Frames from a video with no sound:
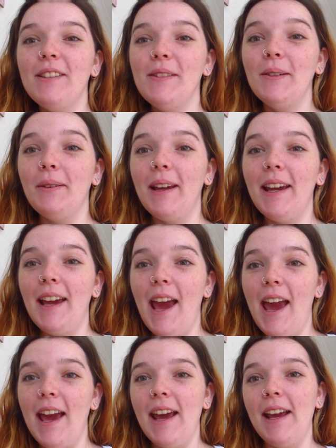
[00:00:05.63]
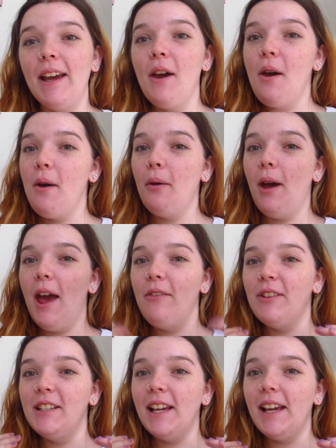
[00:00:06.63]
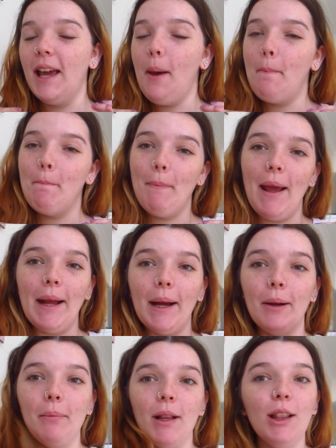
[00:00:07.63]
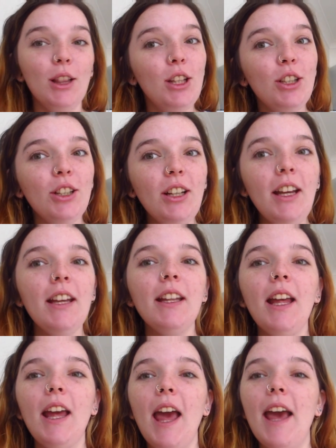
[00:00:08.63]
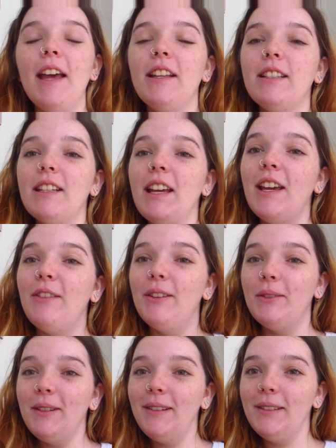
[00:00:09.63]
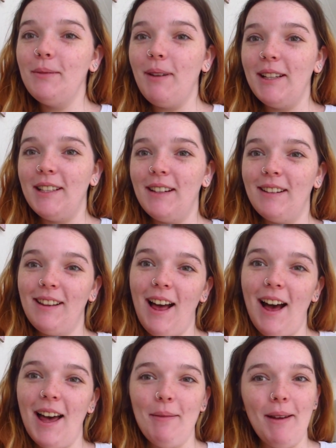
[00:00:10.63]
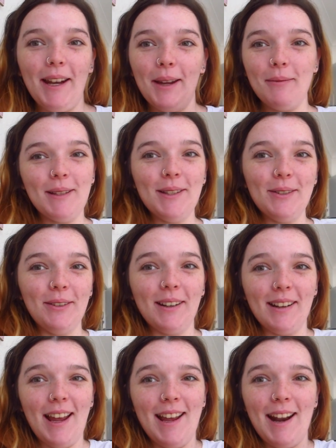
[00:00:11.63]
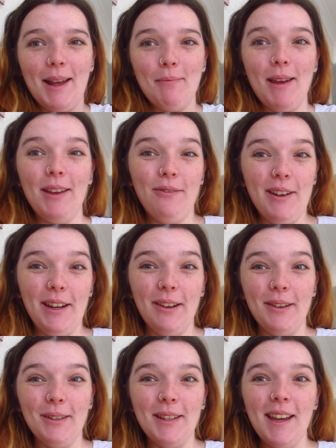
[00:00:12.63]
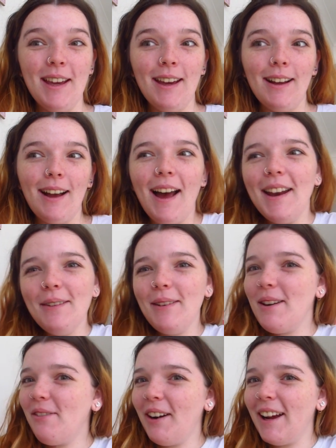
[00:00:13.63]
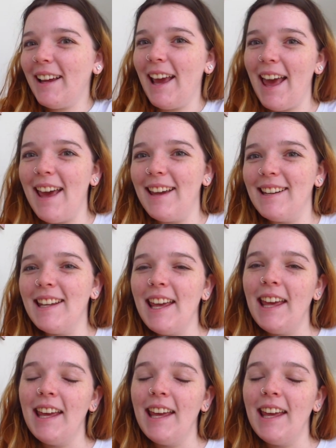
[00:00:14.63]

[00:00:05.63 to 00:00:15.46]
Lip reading: doing a everyday makeup look. And if you're new to my channel, hi, my name is Jordan and I make videos kind of whenever I can.